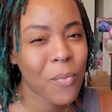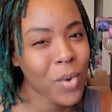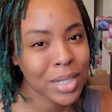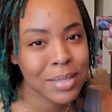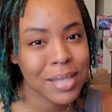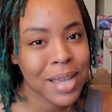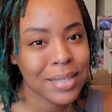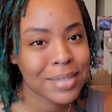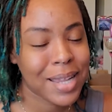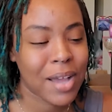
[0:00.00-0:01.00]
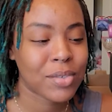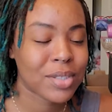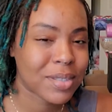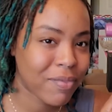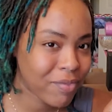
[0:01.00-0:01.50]
one size down
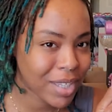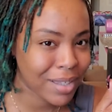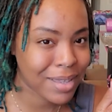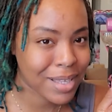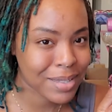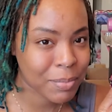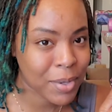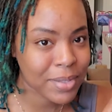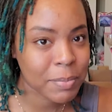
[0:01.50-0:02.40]
just to fit in that small